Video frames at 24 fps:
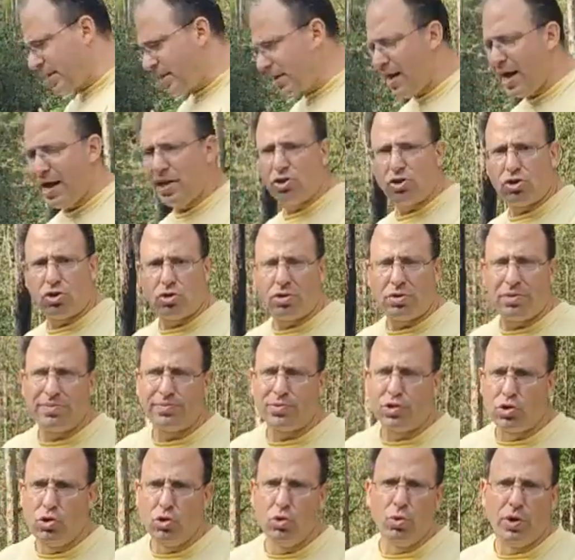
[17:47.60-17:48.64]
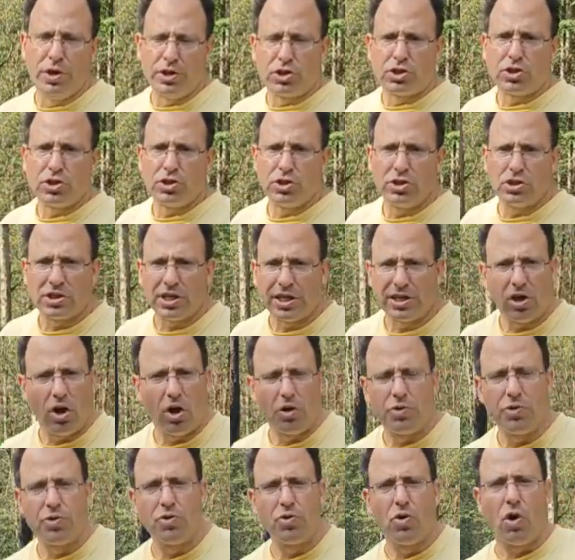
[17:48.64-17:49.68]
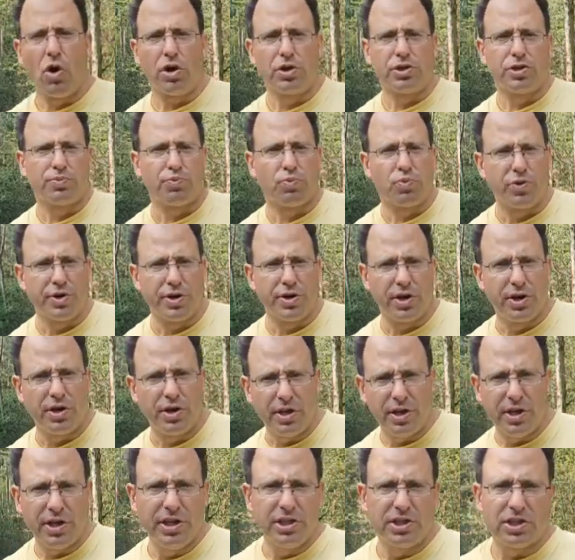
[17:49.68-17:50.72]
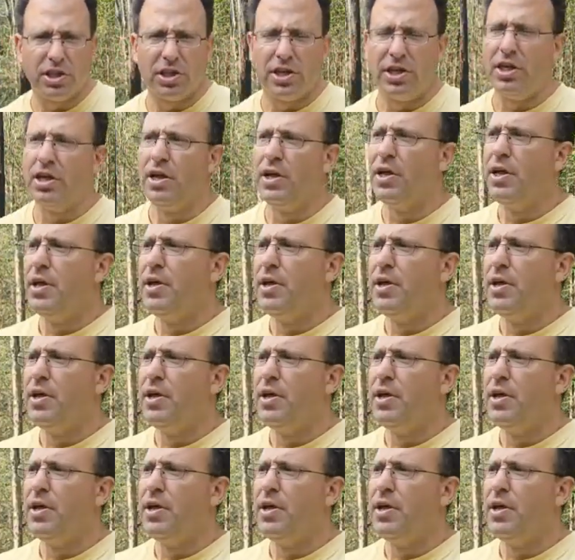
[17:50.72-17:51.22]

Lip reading: get 2 inches at 100 yards pretty easily,